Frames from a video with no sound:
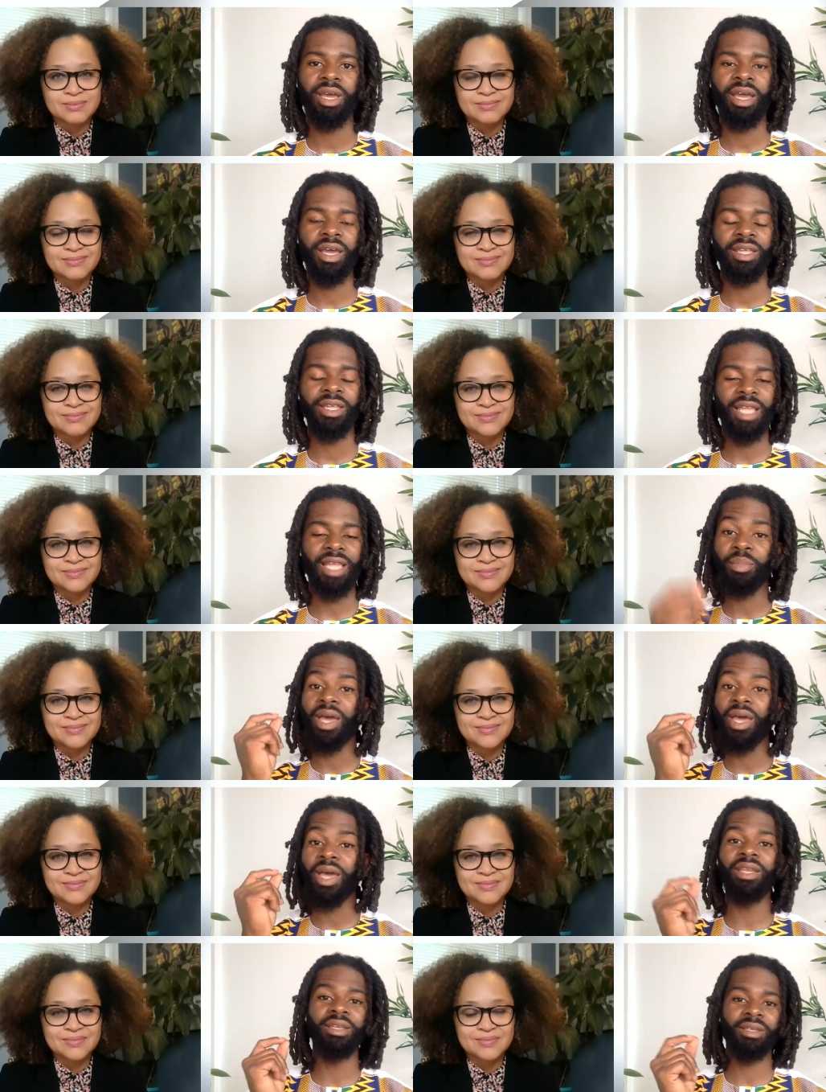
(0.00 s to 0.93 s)
Speaker 1: And that
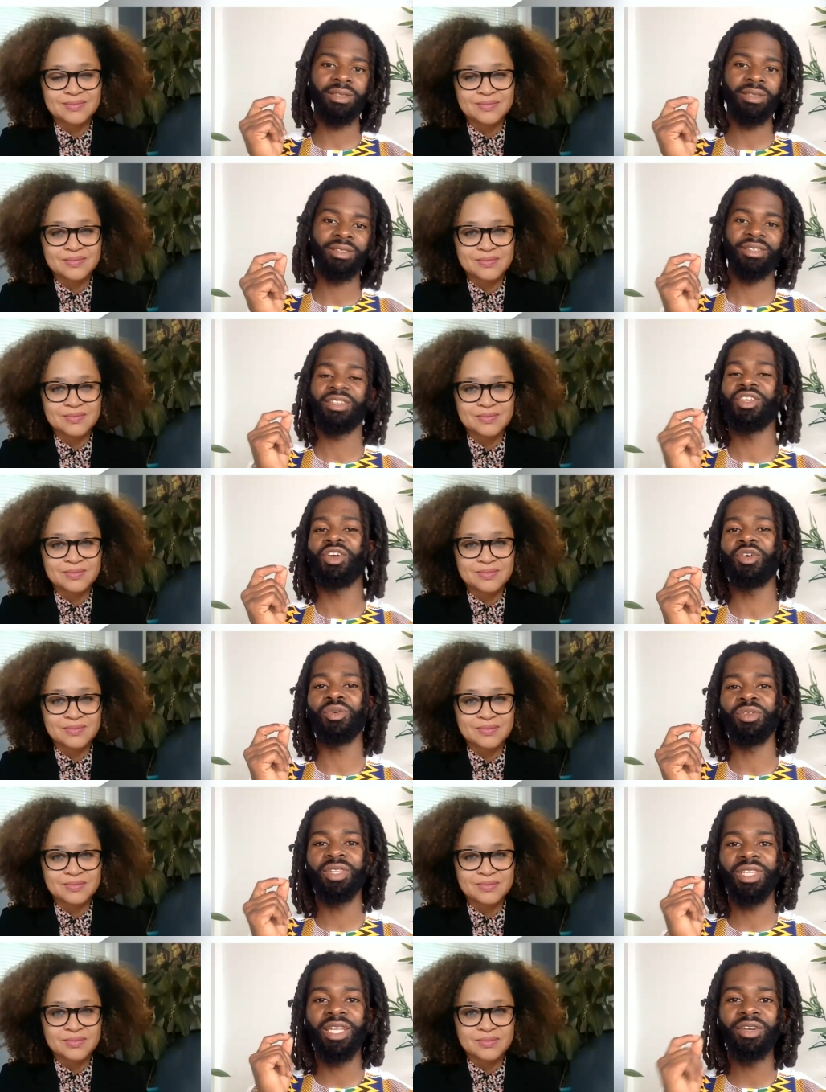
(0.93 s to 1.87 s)
pen you know,
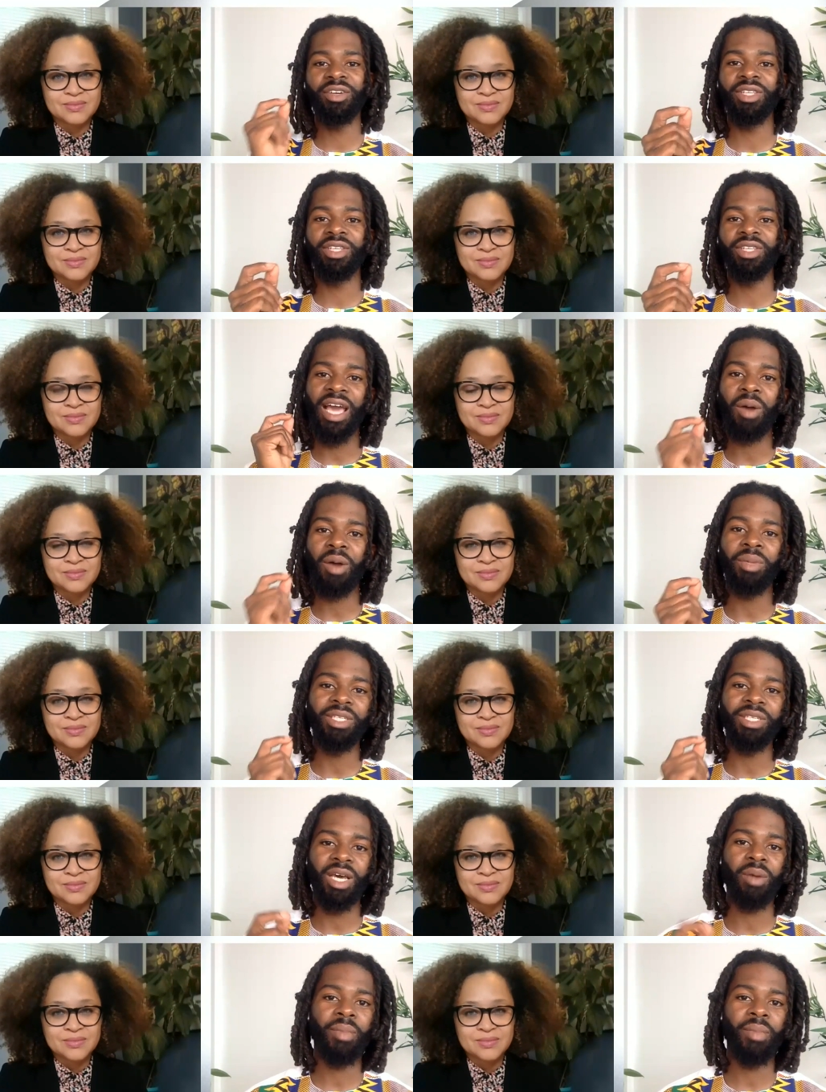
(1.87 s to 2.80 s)
literally helped me
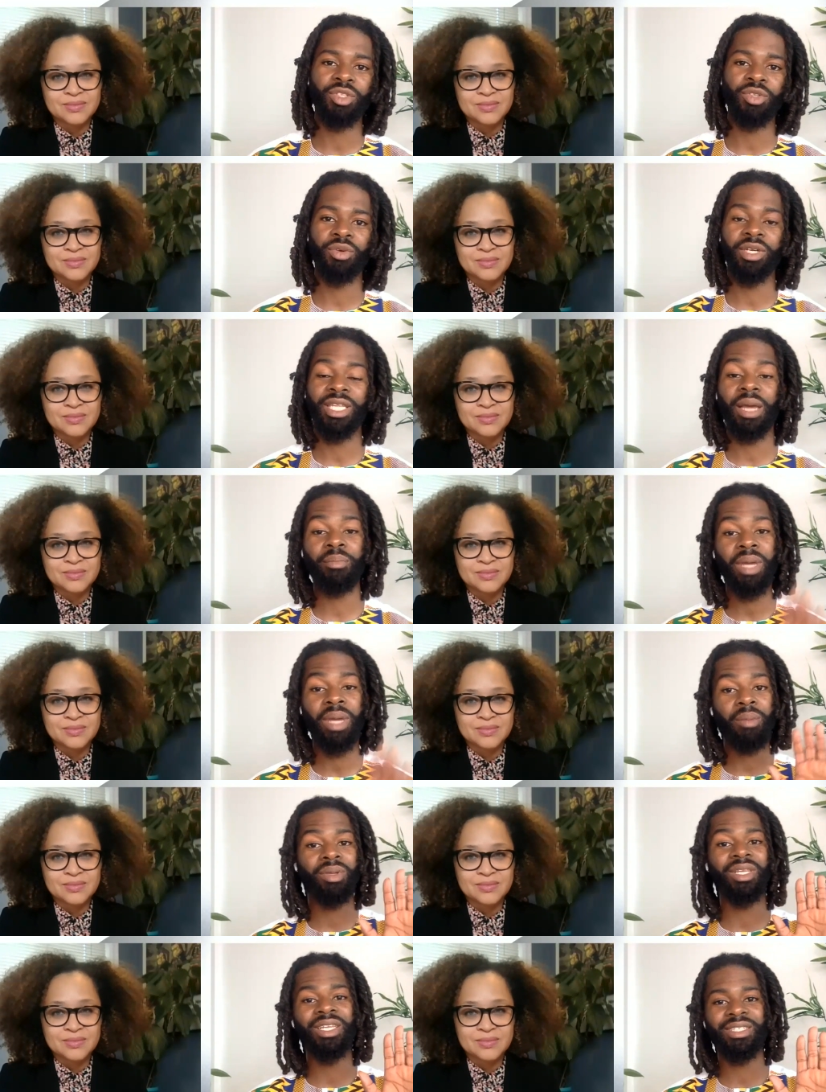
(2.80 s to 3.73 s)
tell my story. And that
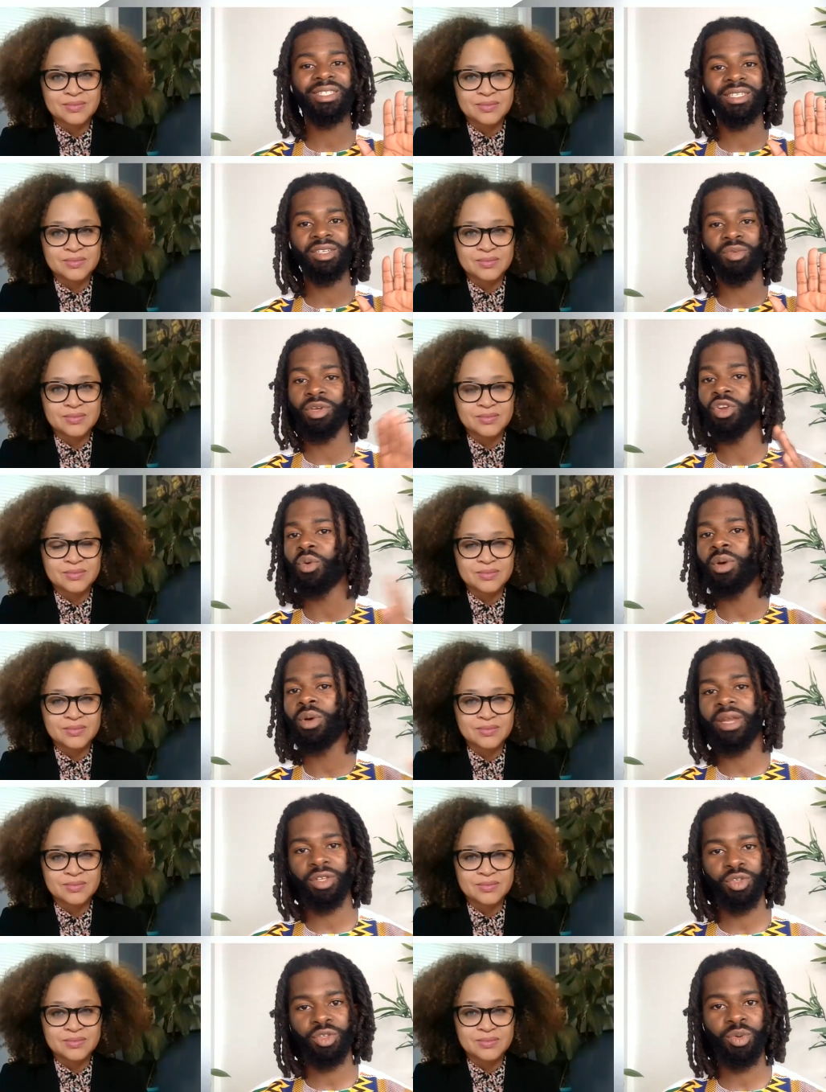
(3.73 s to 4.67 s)
paper listened when no one
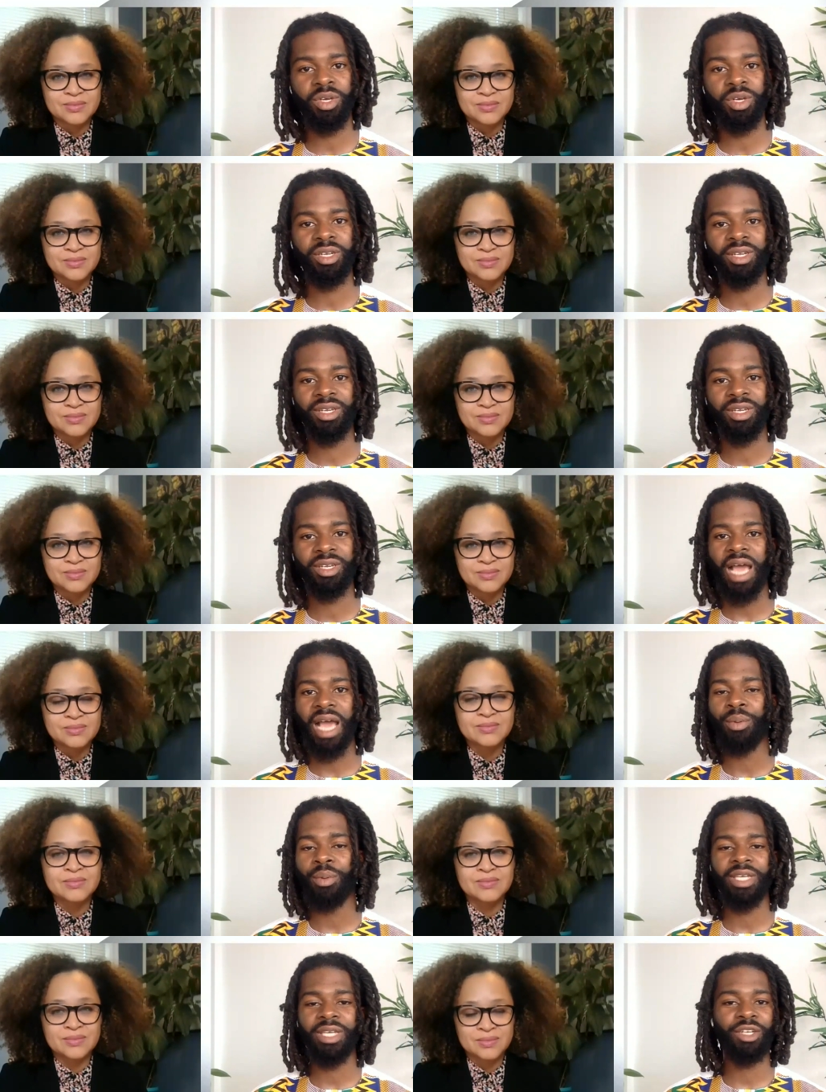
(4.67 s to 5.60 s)
else would. I
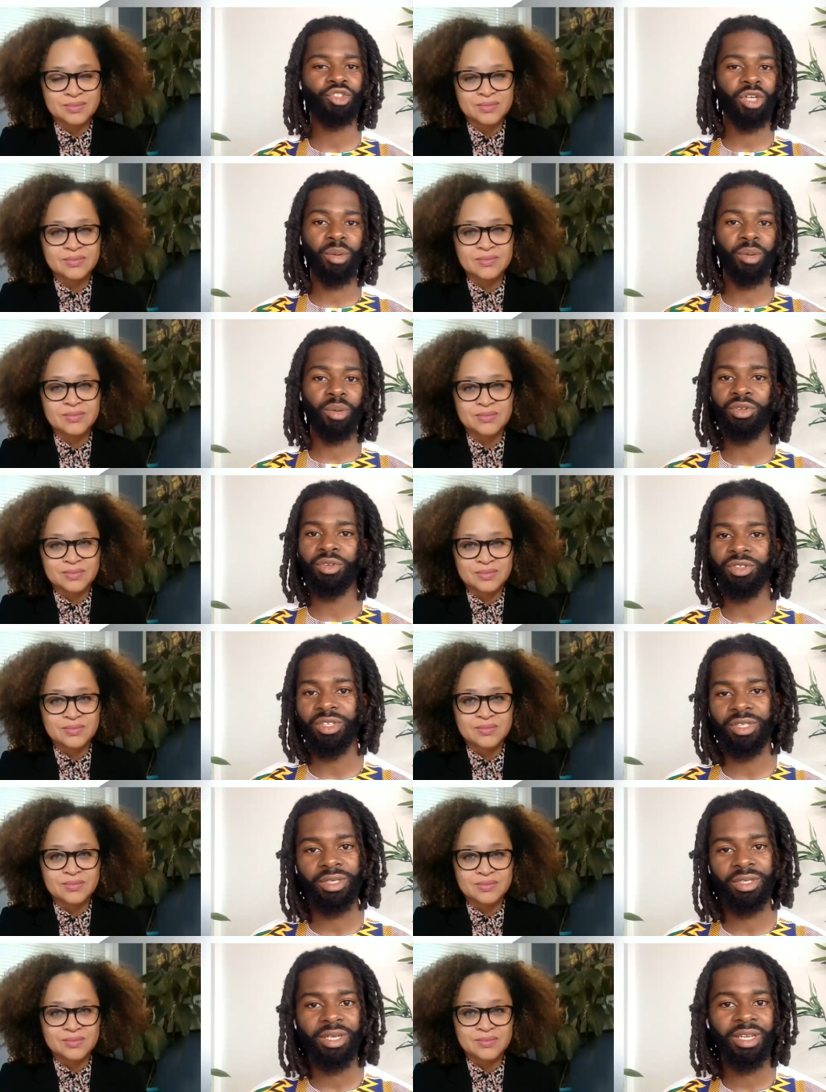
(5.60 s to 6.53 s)
was that troubled
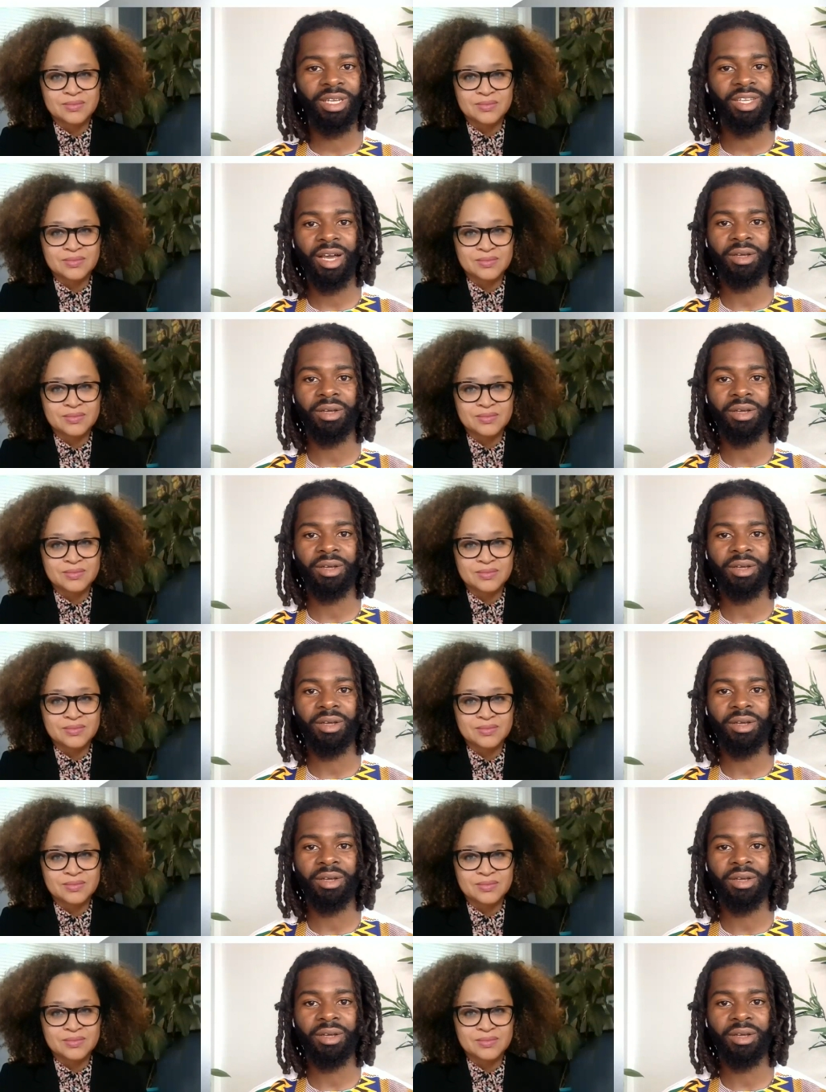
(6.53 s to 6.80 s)
young